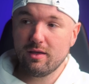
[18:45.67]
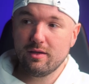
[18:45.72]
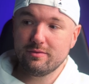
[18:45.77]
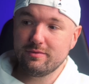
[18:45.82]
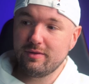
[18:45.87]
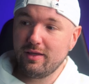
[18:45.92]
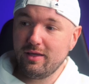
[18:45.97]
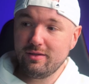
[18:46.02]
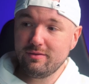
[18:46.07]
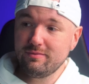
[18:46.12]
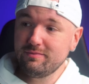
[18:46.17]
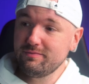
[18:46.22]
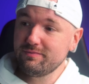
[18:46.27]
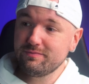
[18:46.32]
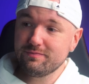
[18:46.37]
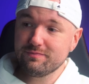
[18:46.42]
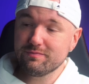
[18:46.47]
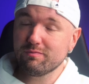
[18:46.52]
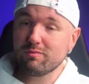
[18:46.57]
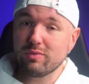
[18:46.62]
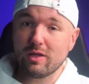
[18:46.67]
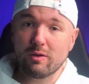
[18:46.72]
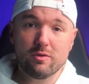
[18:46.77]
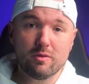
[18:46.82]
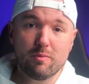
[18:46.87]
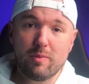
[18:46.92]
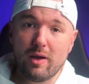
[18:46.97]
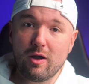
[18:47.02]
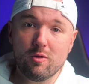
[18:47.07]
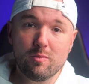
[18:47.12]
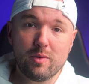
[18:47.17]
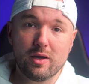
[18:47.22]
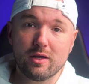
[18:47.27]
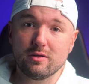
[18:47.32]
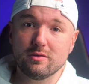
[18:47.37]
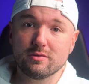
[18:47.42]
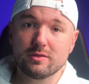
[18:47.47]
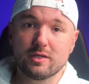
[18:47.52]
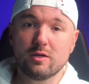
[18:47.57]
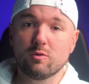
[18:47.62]
then play with a power
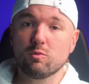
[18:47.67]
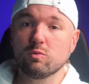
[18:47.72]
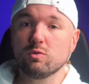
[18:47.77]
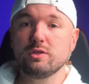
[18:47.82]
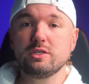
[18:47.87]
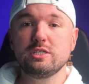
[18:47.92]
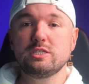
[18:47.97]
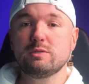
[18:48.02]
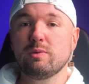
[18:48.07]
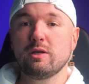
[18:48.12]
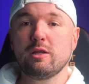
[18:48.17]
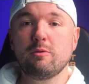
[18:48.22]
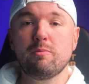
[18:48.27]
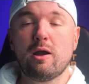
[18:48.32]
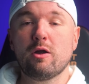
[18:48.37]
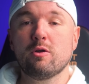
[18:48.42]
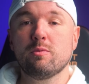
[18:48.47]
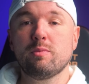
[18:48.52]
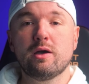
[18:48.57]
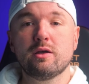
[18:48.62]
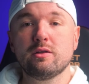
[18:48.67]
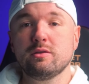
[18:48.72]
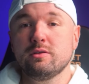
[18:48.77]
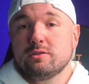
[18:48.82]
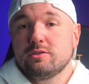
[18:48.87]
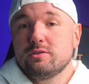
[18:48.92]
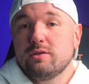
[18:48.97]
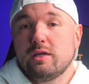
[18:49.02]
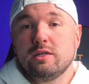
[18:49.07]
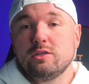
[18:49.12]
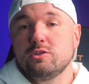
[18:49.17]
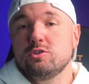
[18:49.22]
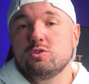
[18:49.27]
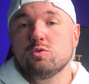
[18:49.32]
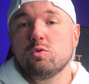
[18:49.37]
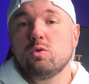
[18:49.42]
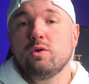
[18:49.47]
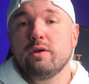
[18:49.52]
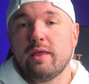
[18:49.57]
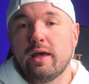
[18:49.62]
paddle, get a really spinny power paddle and
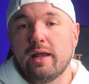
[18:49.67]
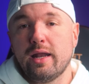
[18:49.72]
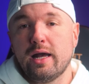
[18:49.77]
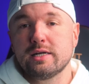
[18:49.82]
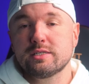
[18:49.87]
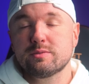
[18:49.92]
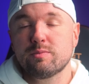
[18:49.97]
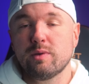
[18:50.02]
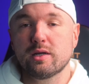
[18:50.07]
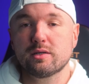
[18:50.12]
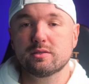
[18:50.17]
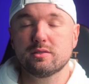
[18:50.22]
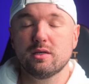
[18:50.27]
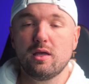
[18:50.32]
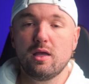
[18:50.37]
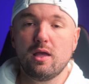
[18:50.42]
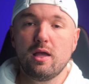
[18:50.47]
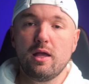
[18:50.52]
enjoy that aspect.